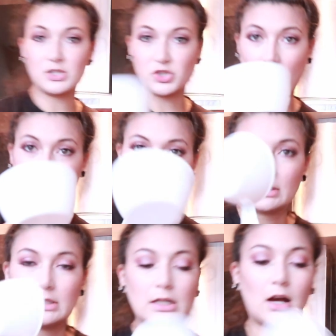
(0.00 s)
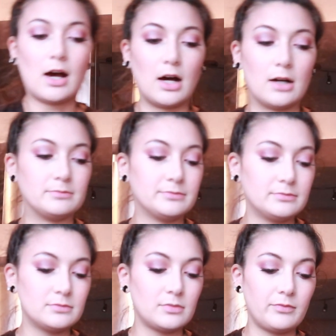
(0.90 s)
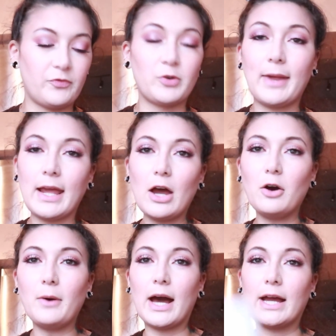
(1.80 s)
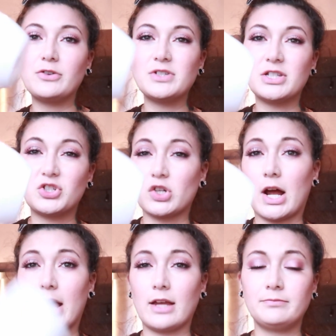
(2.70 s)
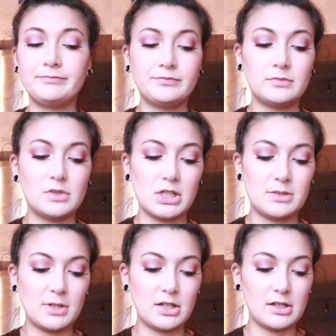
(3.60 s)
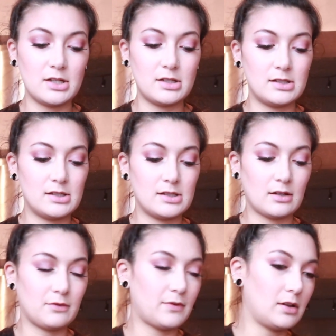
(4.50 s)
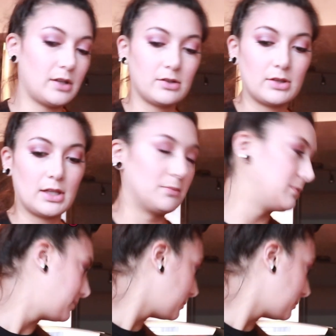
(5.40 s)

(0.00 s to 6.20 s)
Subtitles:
a dry. For mayo, I use the dry just because I felt like the